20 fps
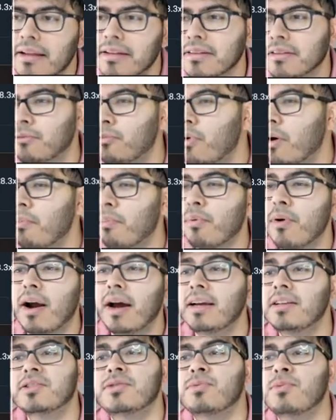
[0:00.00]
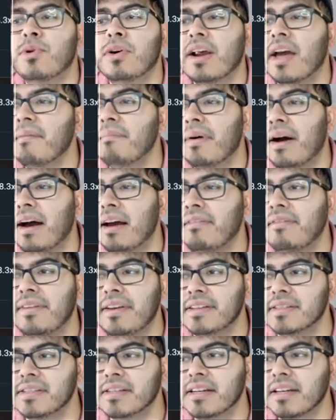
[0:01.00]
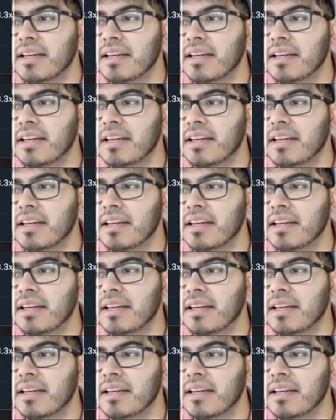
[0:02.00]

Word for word: what price would I buy Visa